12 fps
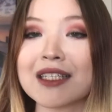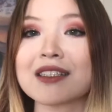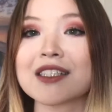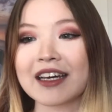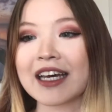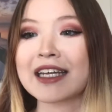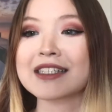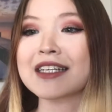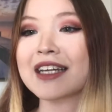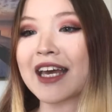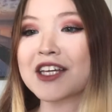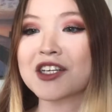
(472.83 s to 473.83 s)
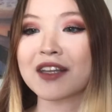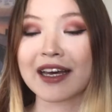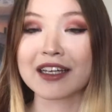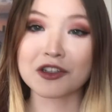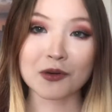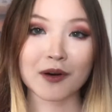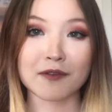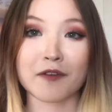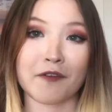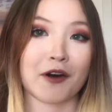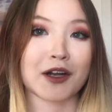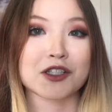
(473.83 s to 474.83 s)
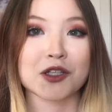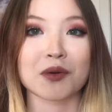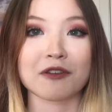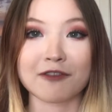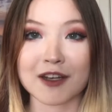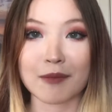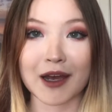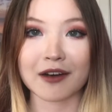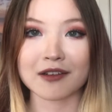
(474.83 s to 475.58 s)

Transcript: So it is indication that you are referring to a female.